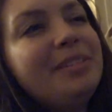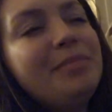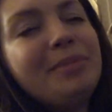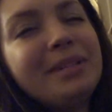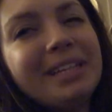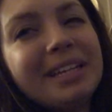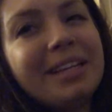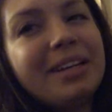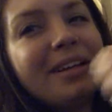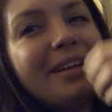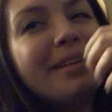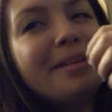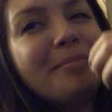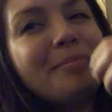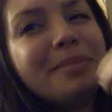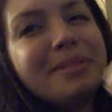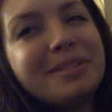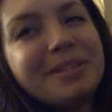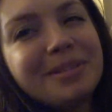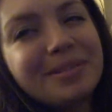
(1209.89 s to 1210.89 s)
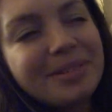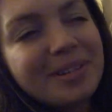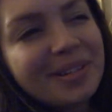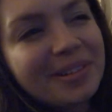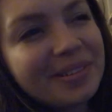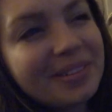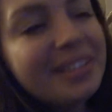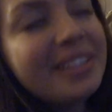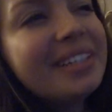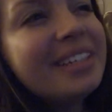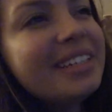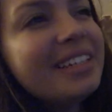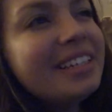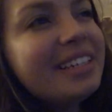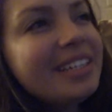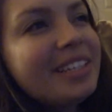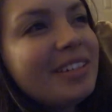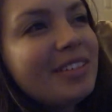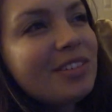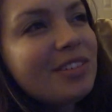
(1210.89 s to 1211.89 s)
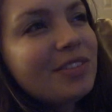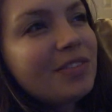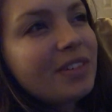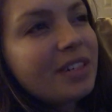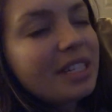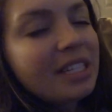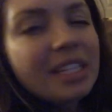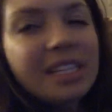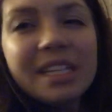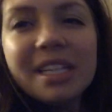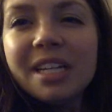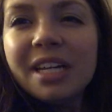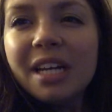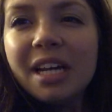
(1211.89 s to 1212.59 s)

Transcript: be like in up his throat. It was funny.